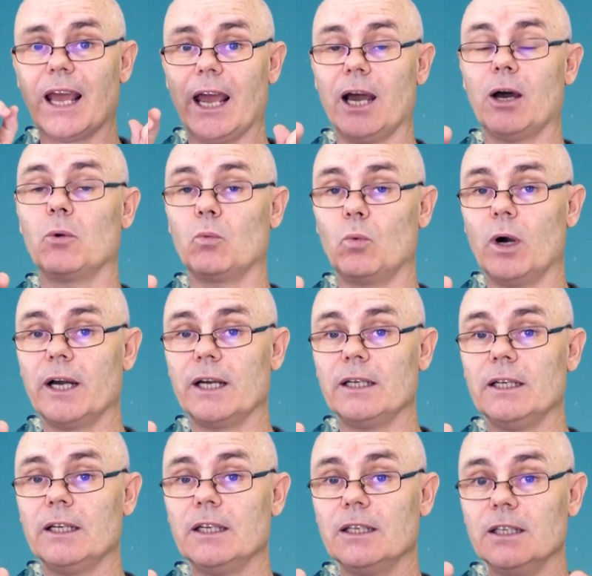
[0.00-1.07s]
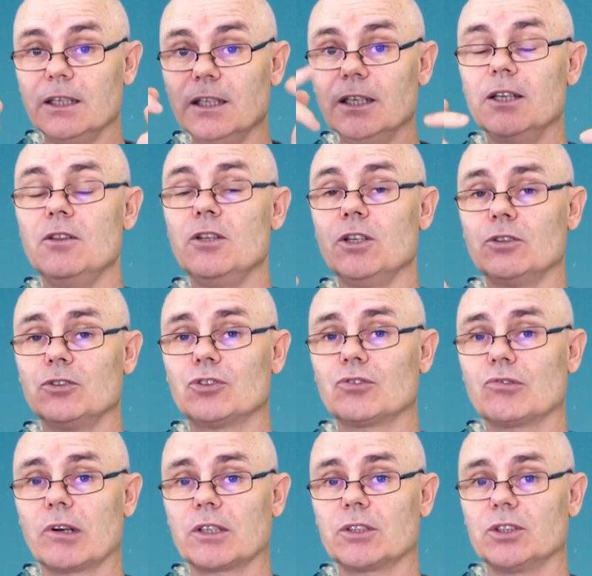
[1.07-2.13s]
outweigh in the
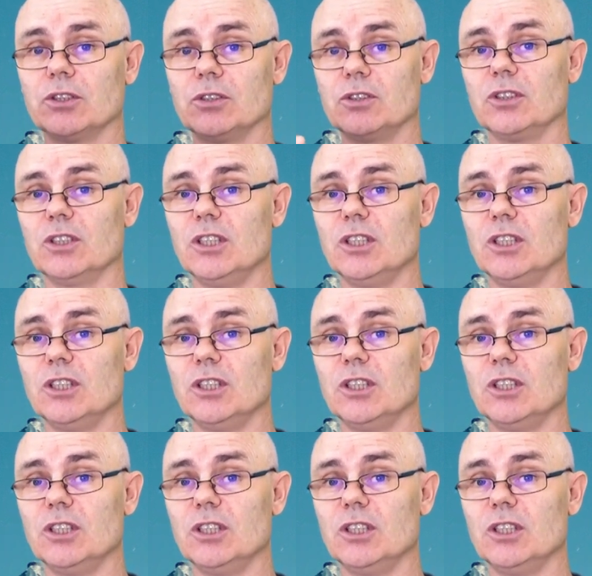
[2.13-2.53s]
instructions.